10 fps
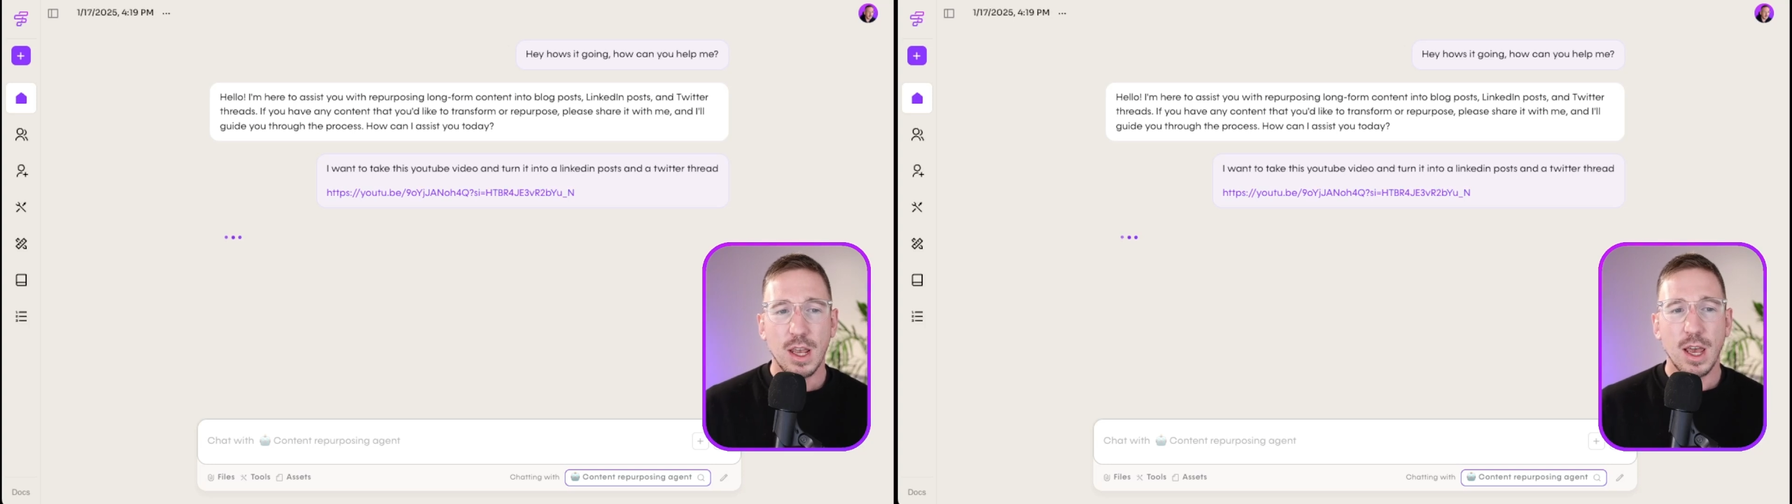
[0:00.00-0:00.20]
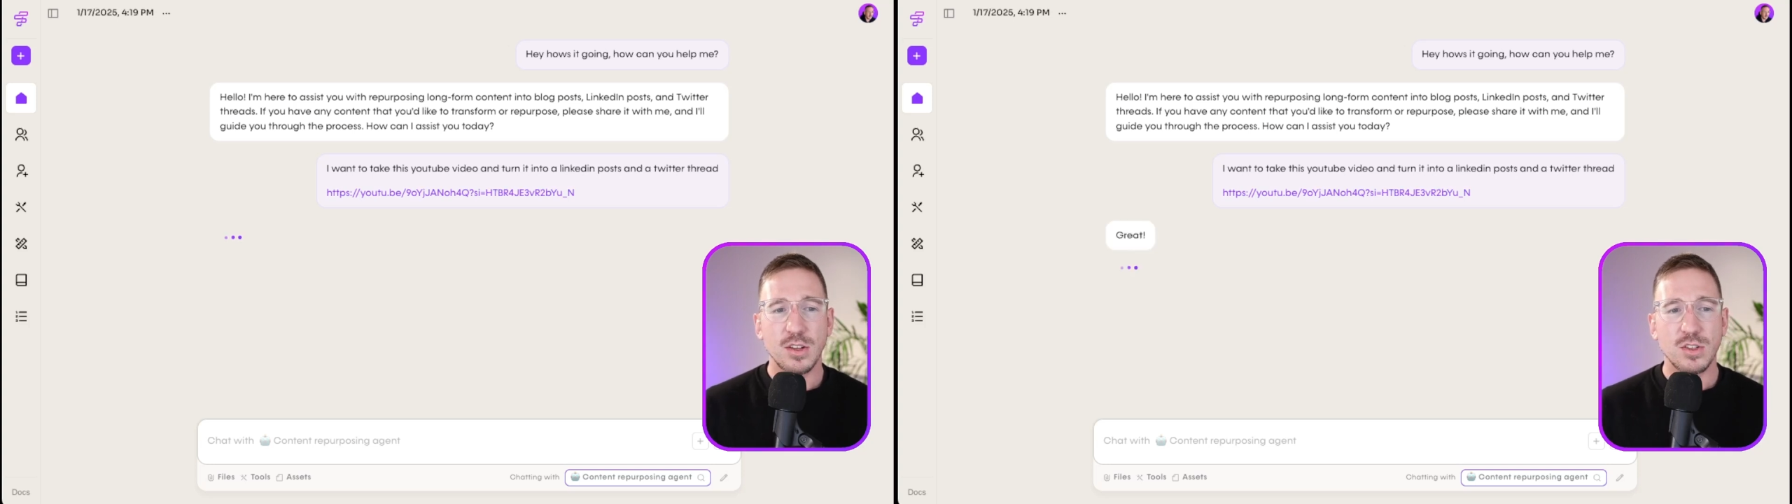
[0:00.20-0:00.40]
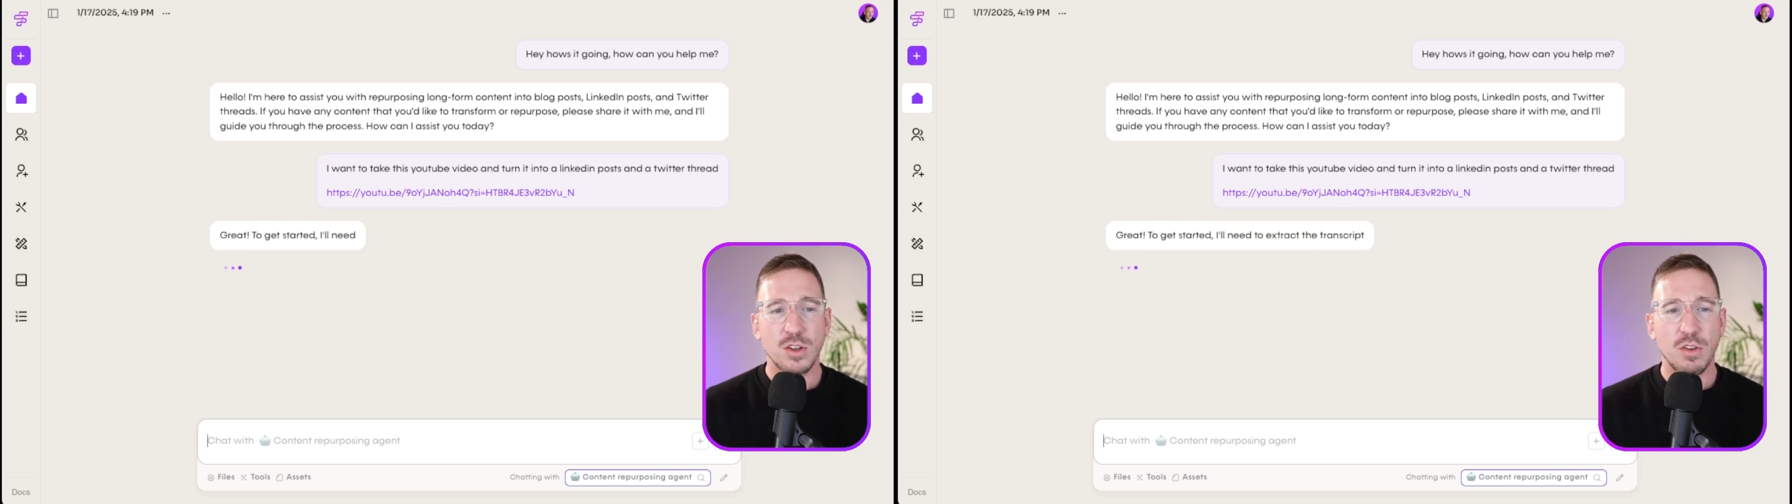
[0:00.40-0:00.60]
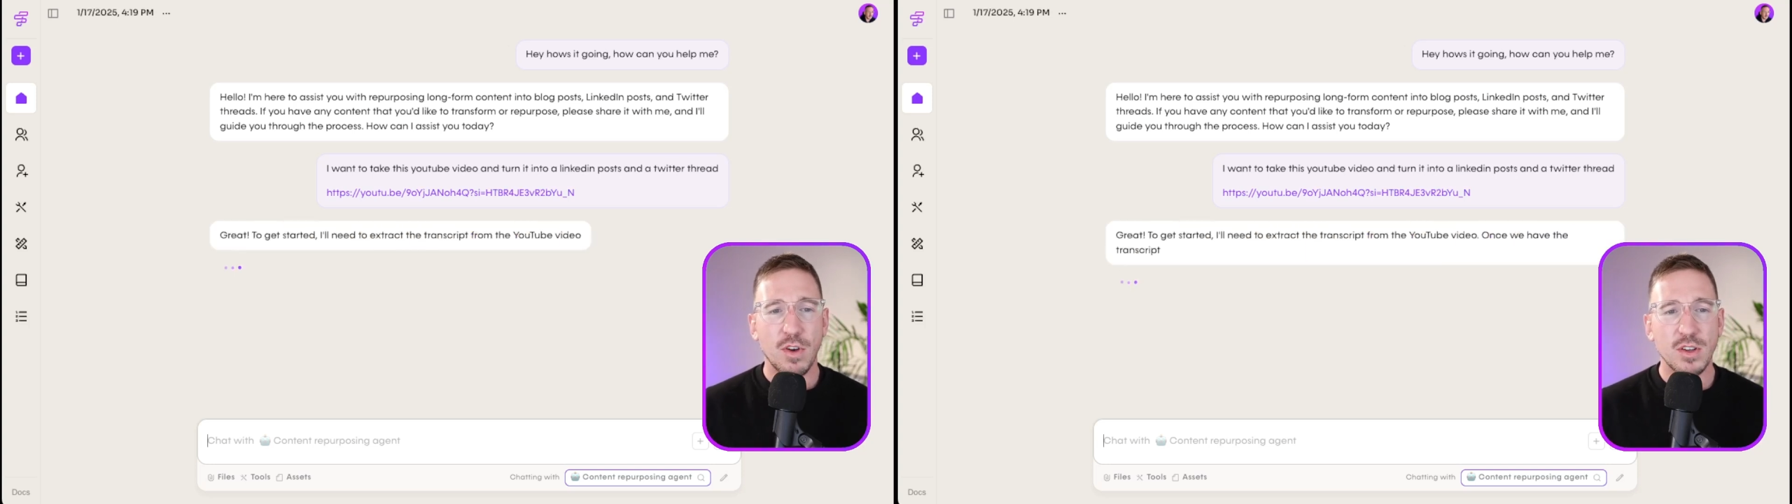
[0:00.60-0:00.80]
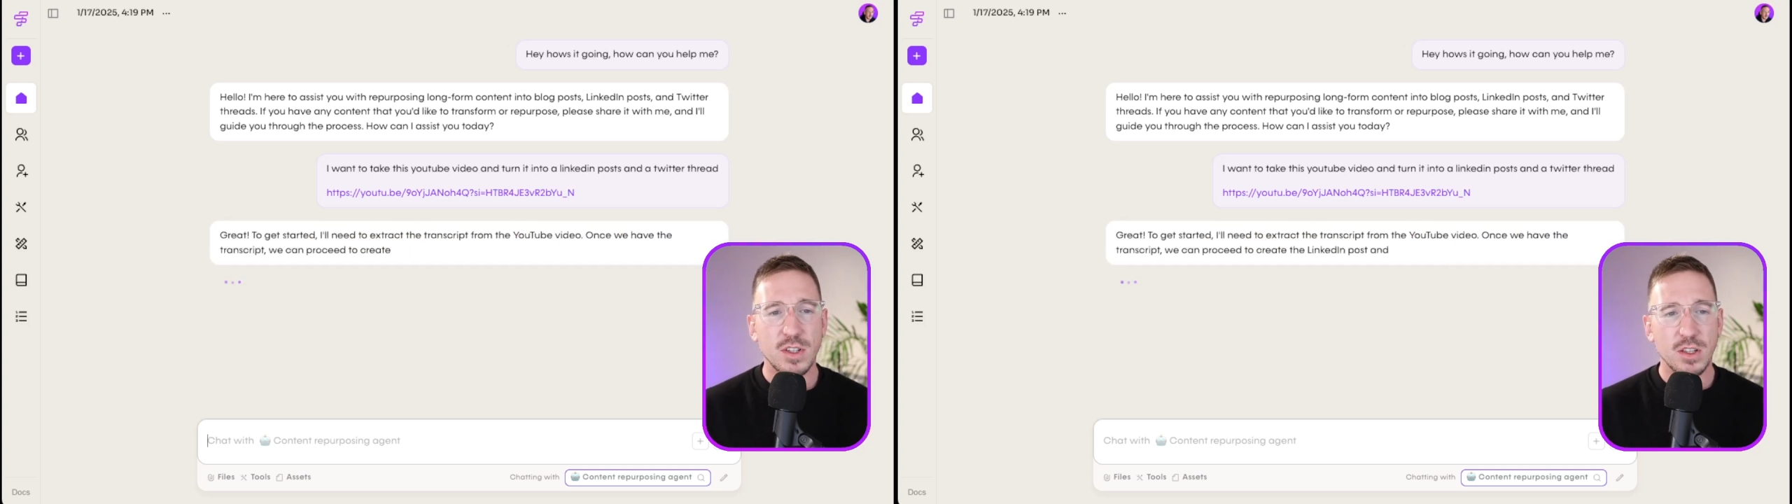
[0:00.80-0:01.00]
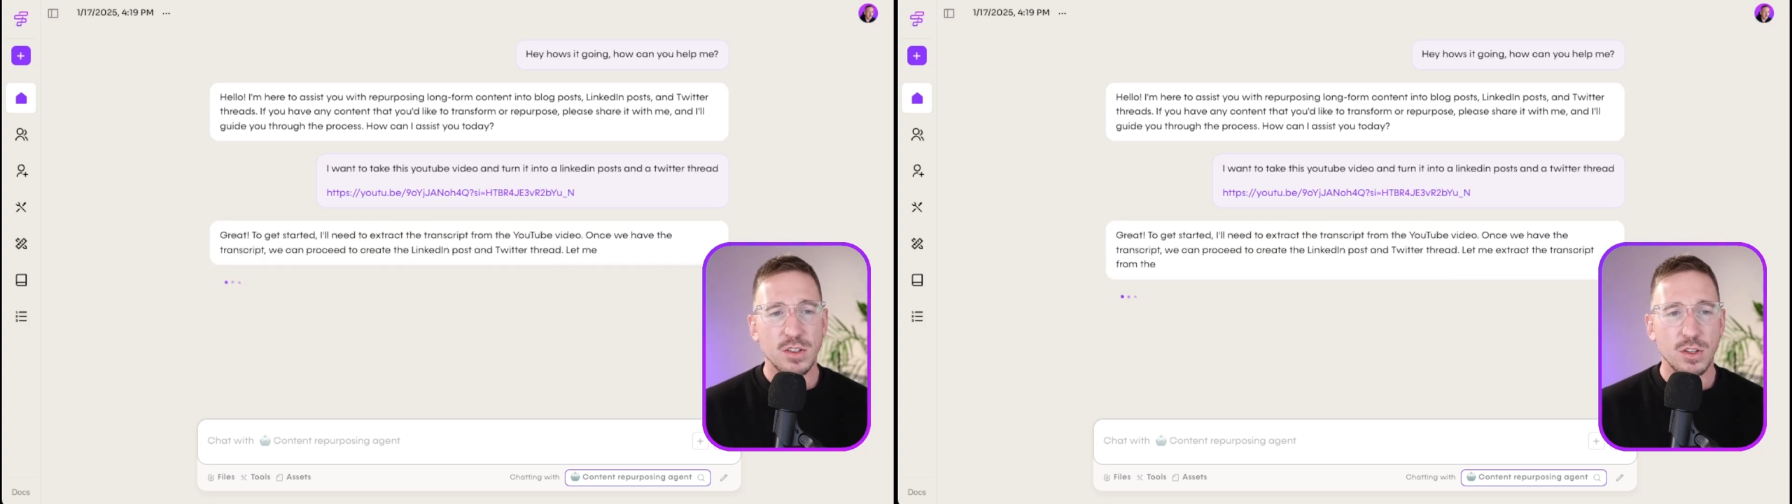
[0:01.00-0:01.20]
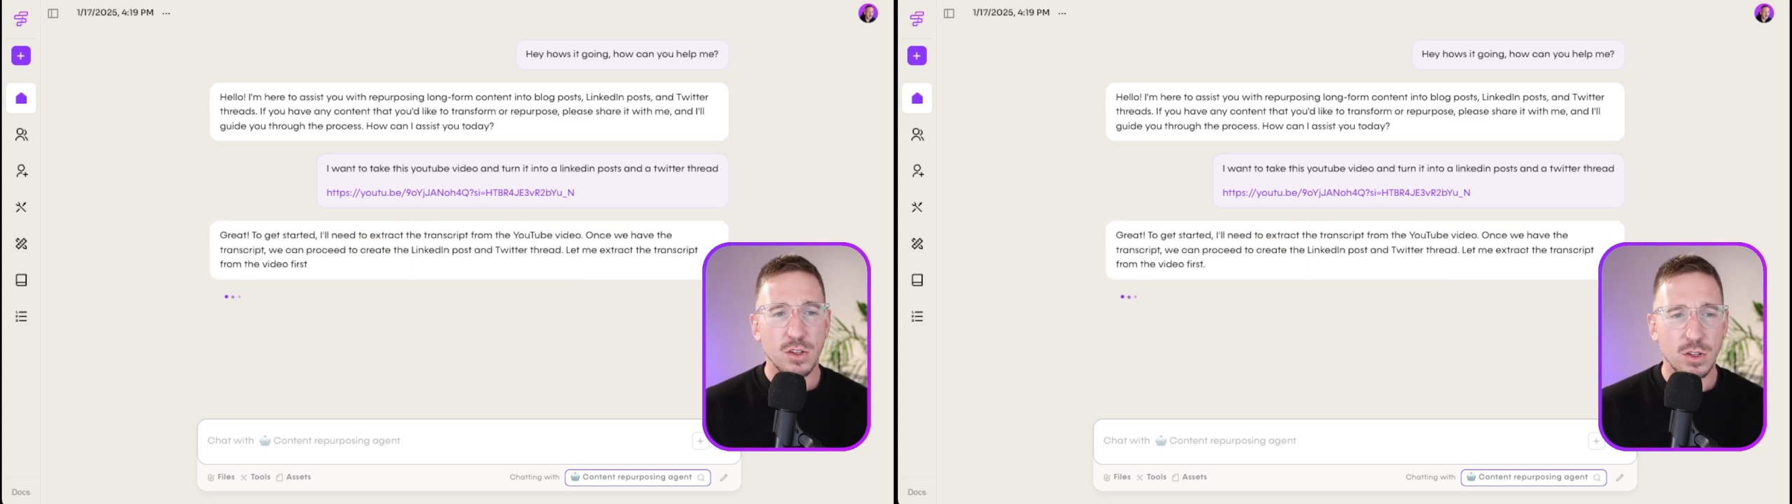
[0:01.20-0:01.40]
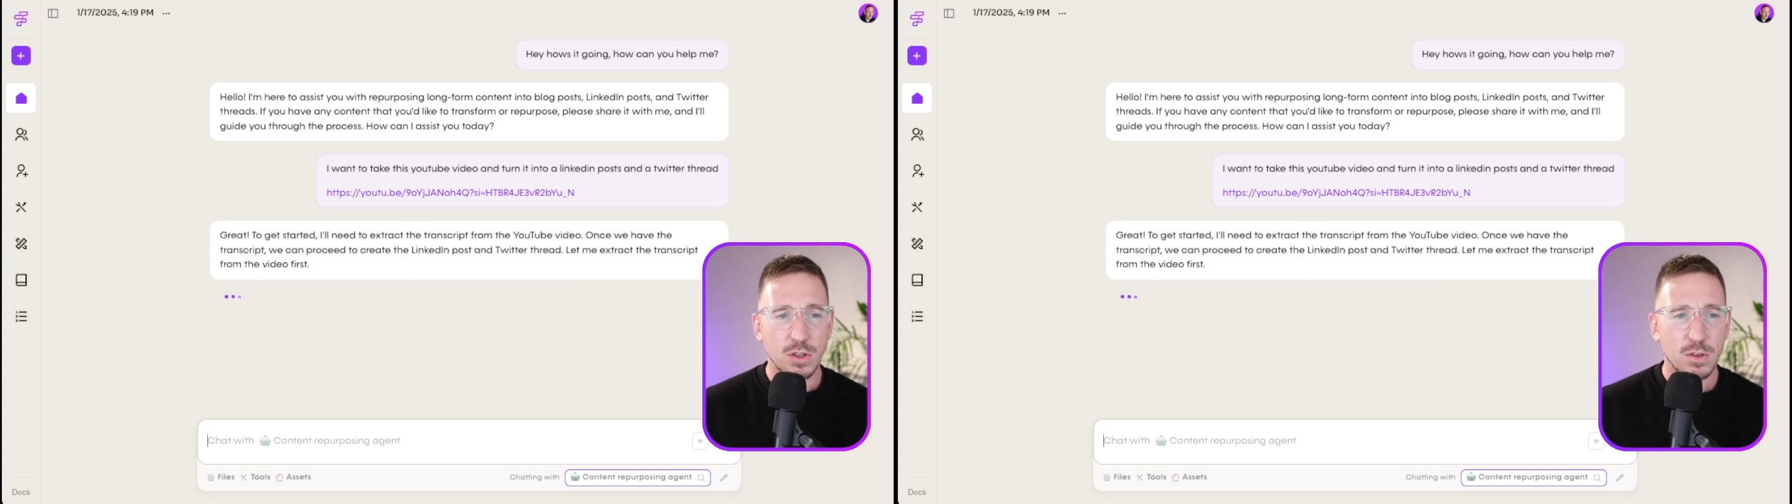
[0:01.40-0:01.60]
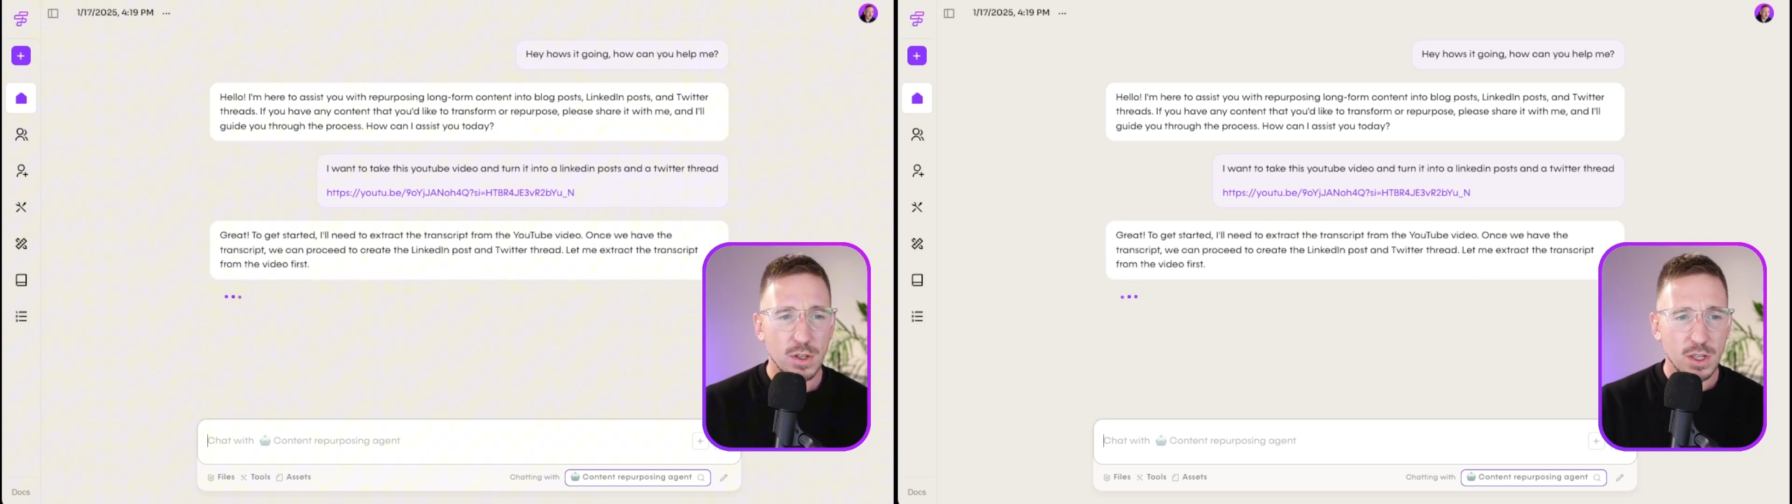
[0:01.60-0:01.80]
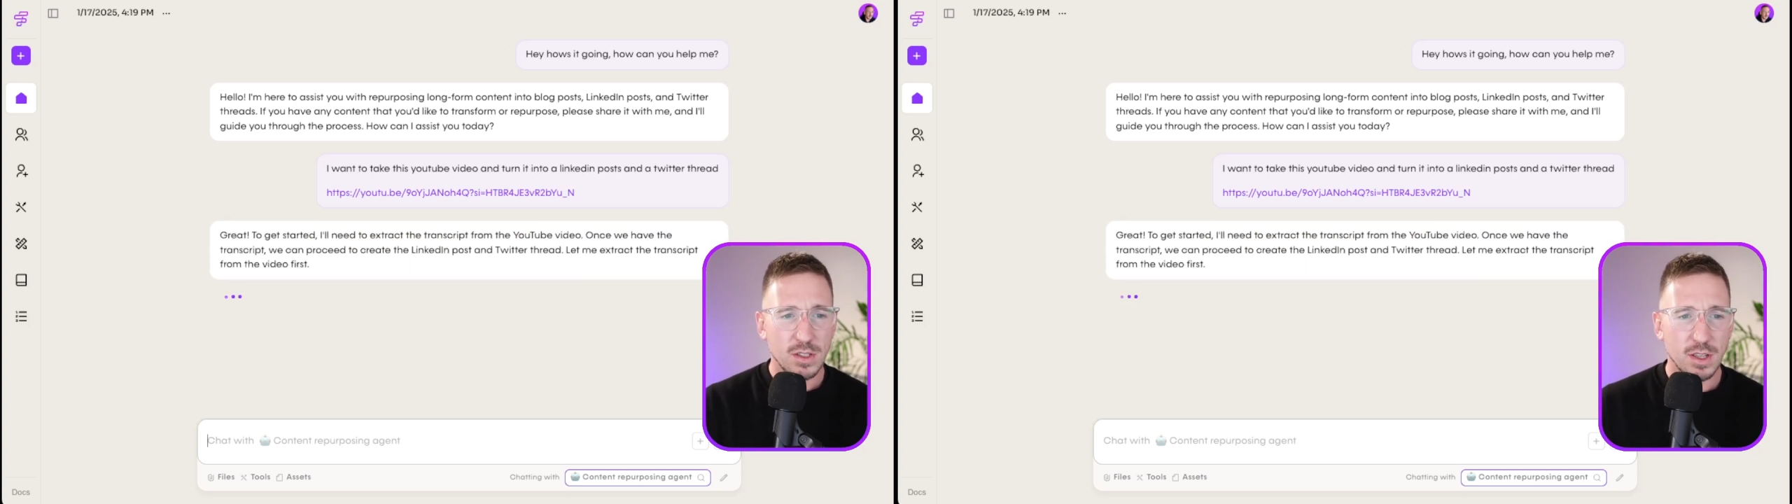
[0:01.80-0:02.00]
And so the first thing it's going to do
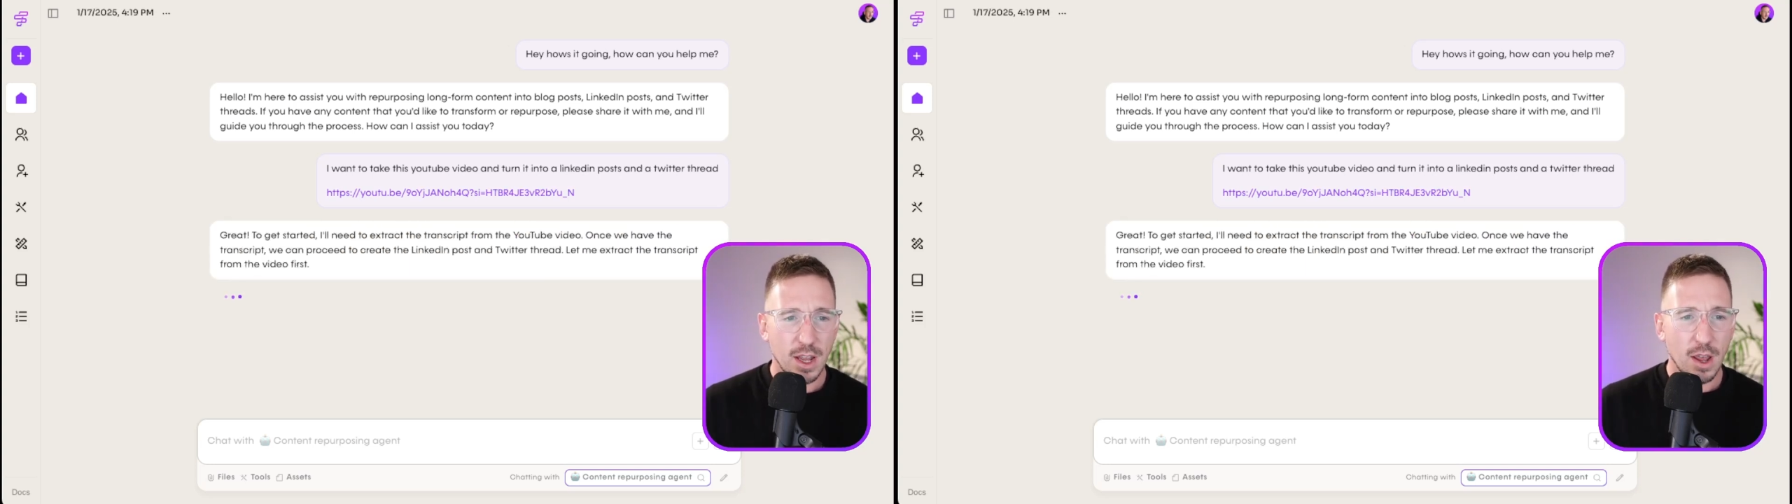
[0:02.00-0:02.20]
is say,